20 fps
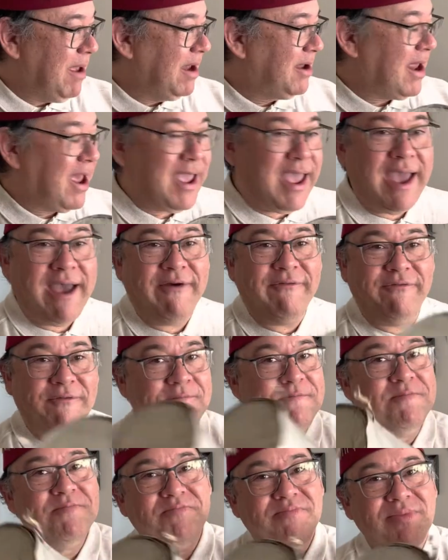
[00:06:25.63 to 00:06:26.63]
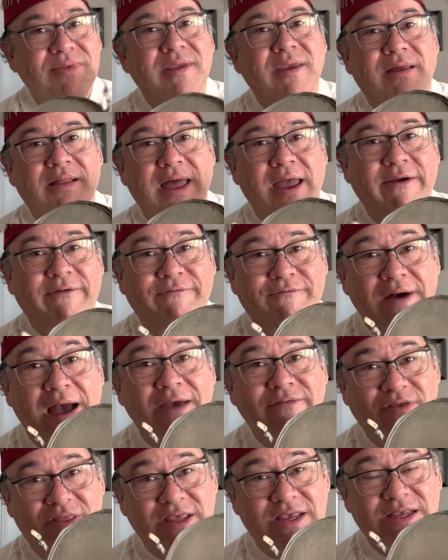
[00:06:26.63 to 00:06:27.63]
And I have like
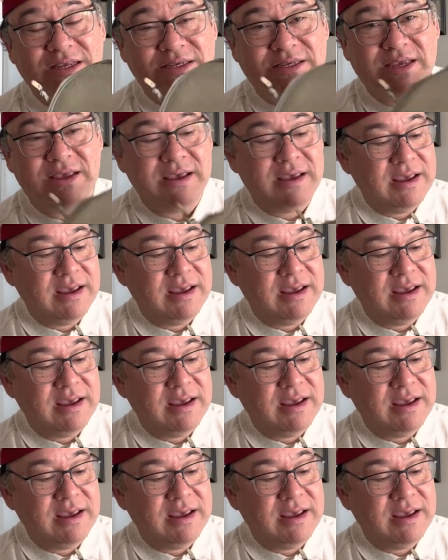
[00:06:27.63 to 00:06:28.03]
five of these.